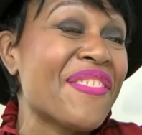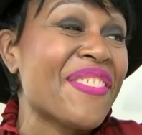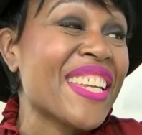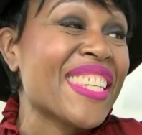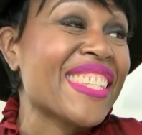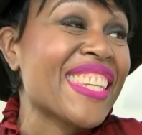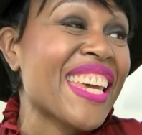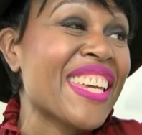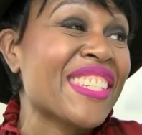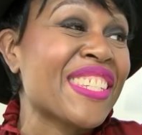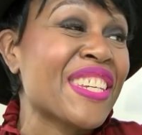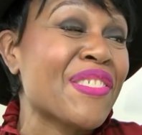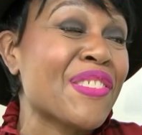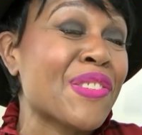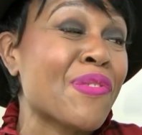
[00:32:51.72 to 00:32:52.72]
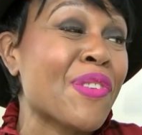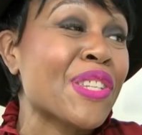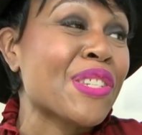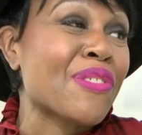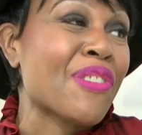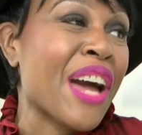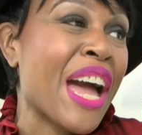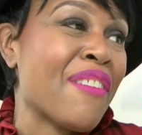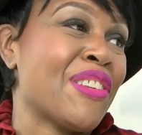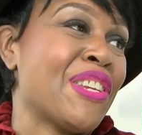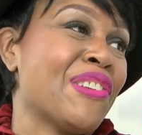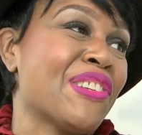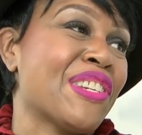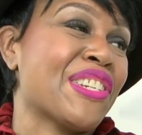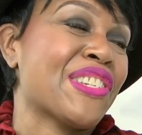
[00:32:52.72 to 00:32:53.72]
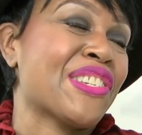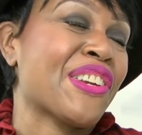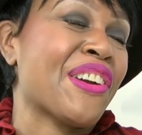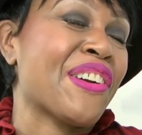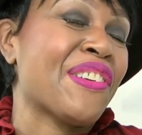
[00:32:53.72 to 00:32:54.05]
fantastic. It was wonderful having you on the show.